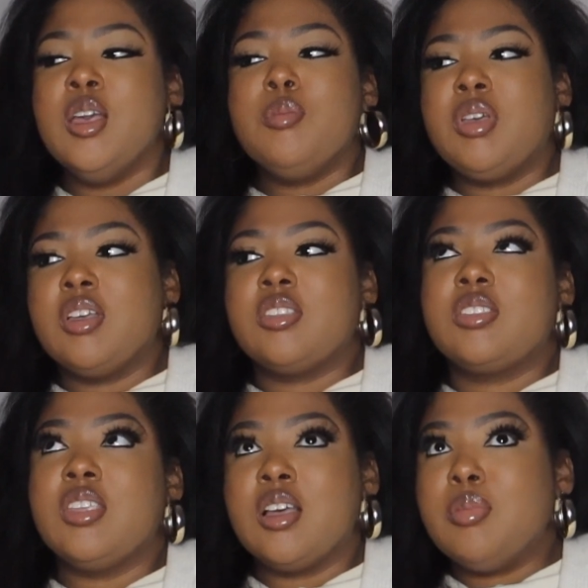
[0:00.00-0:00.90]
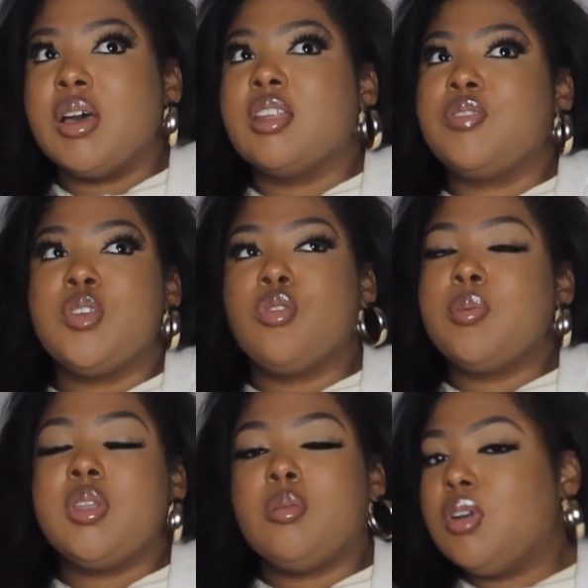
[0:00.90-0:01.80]
Because think about it. If you grew
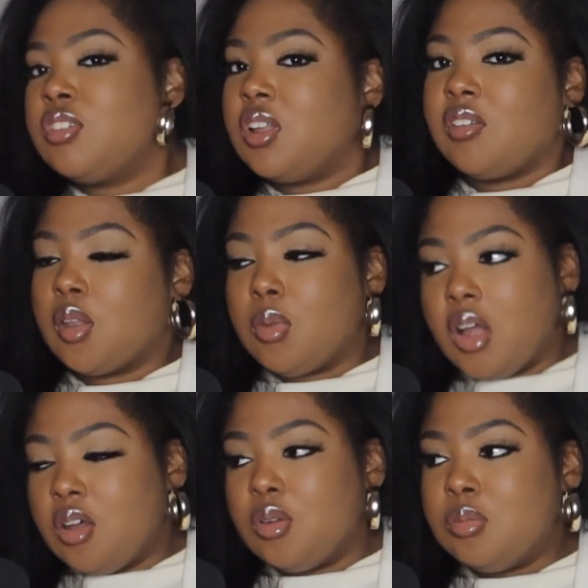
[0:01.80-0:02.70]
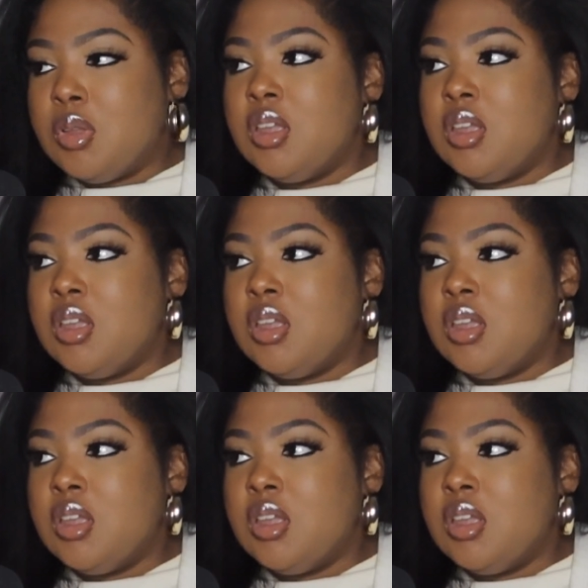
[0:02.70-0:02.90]
up in an emotionally unavailable home,